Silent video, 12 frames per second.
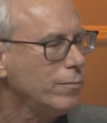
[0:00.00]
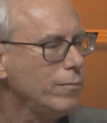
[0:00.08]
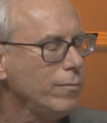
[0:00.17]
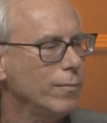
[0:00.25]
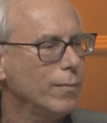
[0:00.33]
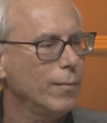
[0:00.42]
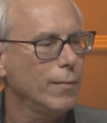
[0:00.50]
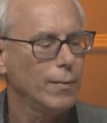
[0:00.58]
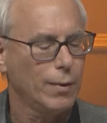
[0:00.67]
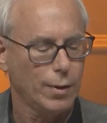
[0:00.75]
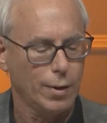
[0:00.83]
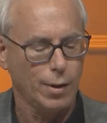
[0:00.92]

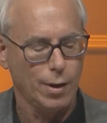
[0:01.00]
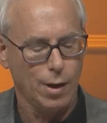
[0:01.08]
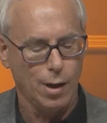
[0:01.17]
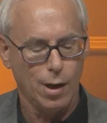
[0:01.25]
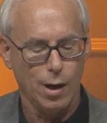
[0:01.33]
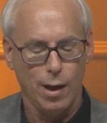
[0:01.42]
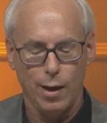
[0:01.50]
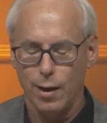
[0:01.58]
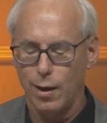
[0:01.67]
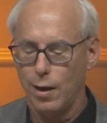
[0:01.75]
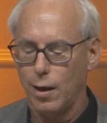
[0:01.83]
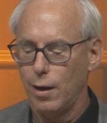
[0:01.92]

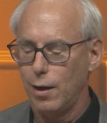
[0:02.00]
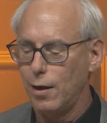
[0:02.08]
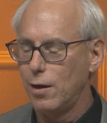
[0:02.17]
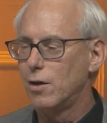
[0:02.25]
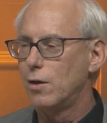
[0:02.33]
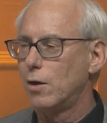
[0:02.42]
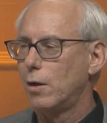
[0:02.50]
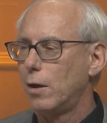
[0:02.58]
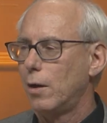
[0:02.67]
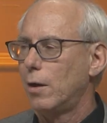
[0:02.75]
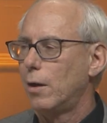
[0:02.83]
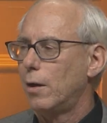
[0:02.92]
(no one is talking)